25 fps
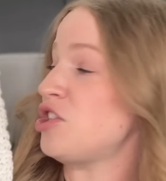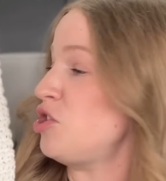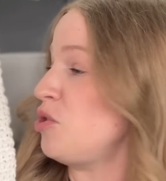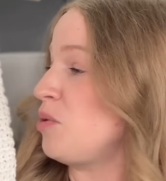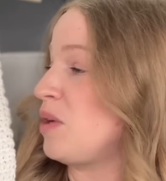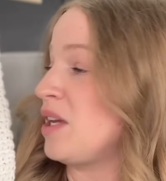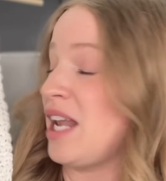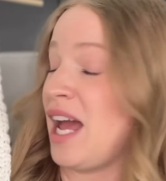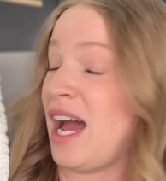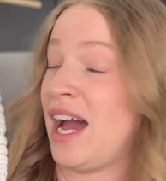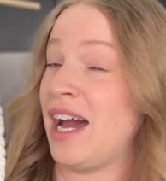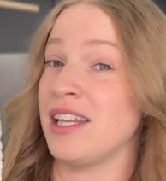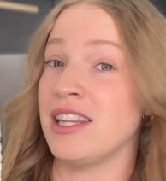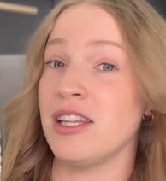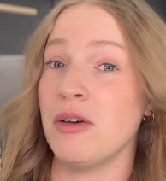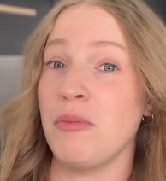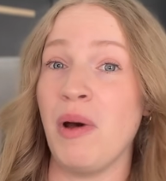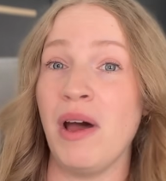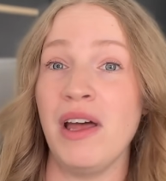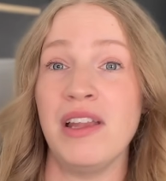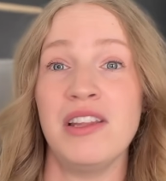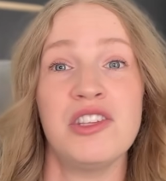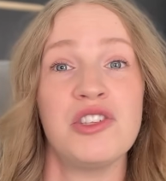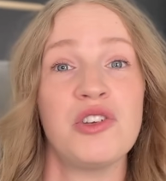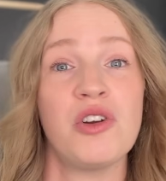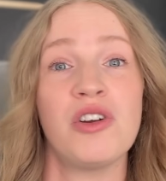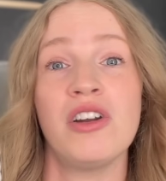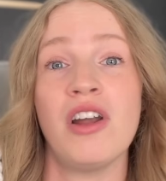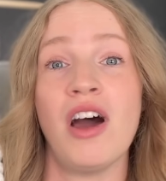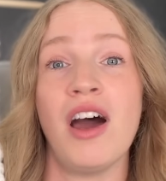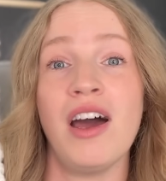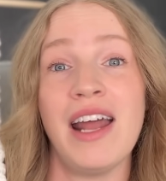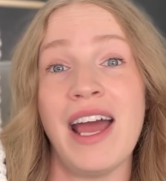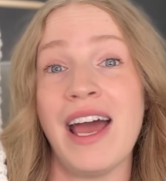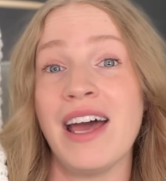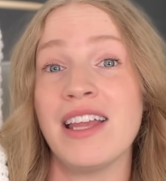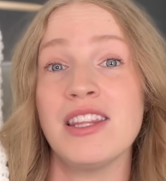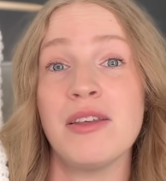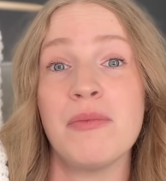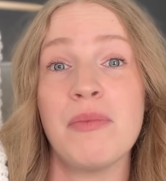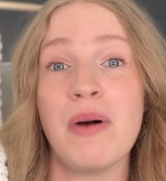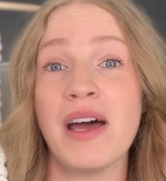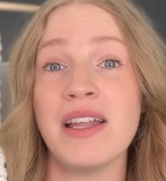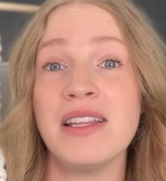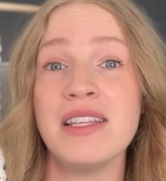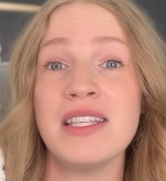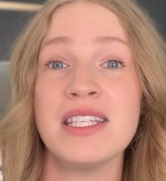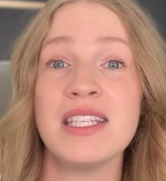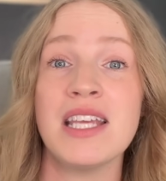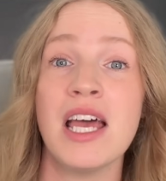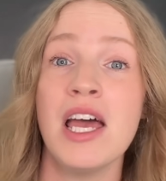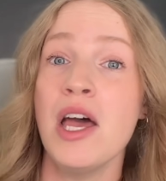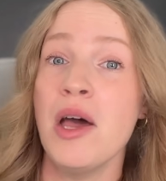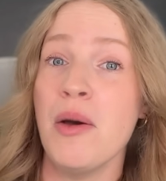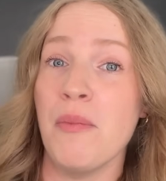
You can add the buttons or not add the buttons,